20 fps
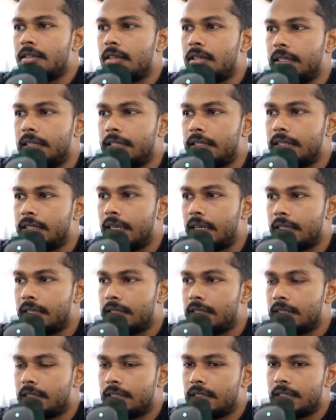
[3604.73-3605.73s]
let's get
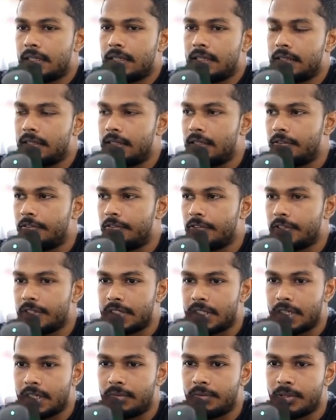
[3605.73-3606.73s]
the first
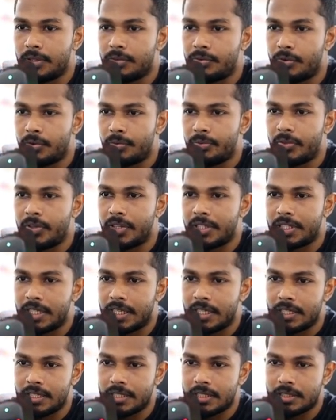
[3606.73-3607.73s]
element from the
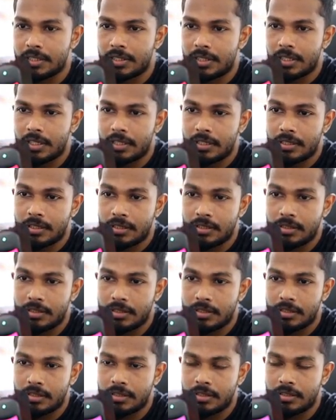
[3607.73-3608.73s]
changes
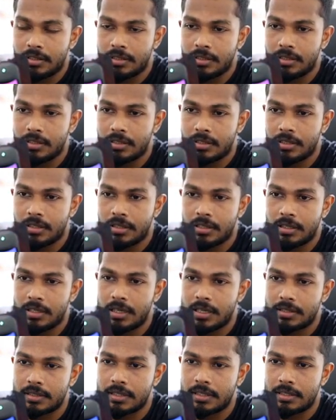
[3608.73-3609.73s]
and
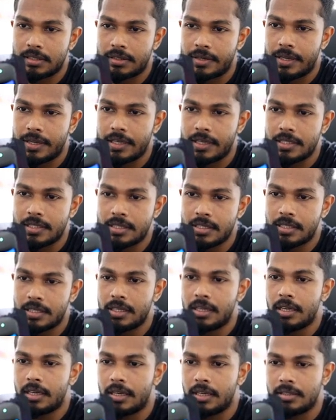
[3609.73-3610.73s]
access range
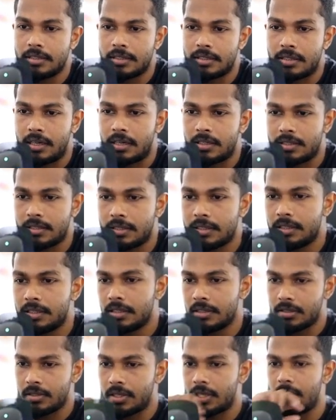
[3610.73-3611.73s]
and start.
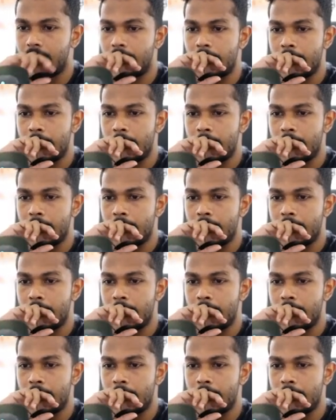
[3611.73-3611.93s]
Okay,